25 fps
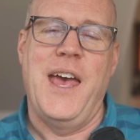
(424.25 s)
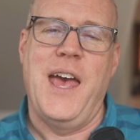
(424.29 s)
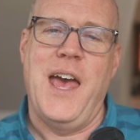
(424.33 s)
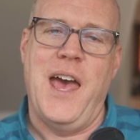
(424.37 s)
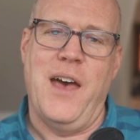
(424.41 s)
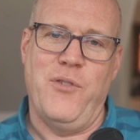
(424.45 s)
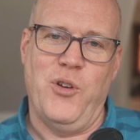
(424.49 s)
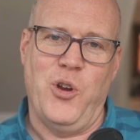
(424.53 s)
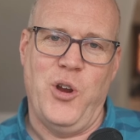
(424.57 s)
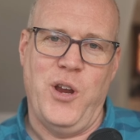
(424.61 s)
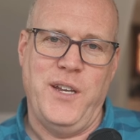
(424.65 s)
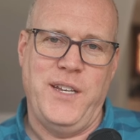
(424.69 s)

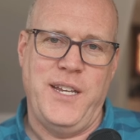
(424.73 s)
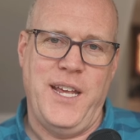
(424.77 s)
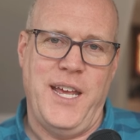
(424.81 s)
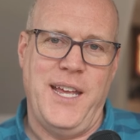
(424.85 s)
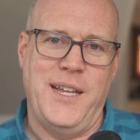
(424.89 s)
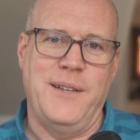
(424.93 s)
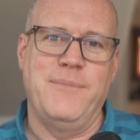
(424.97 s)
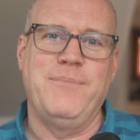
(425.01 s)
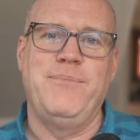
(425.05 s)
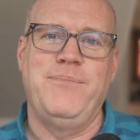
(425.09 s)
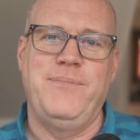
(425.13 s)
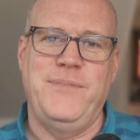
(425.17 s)
Have a great
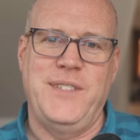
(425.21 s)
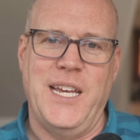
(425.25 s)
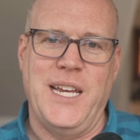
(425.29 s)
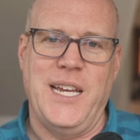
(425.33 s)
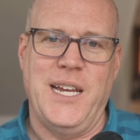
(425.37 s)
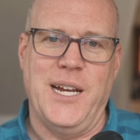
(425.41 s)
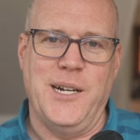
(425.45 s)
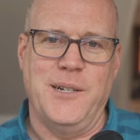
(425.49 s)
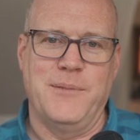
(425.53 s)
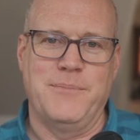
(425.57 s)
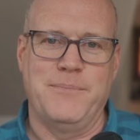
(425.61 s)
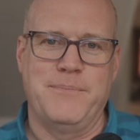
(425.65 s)
day. Take
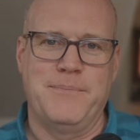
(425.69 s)
care.